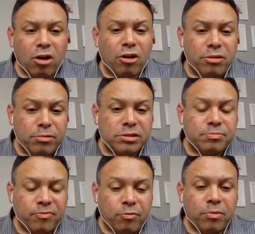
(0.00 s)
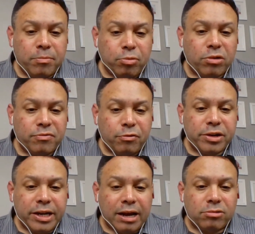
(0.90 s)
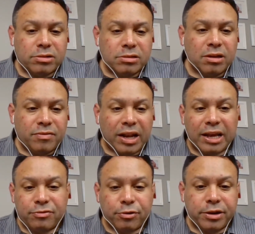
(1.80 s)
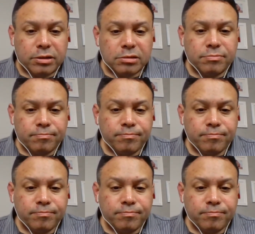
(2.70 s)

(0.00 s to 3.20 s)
are the most important 48 hours of the last four years.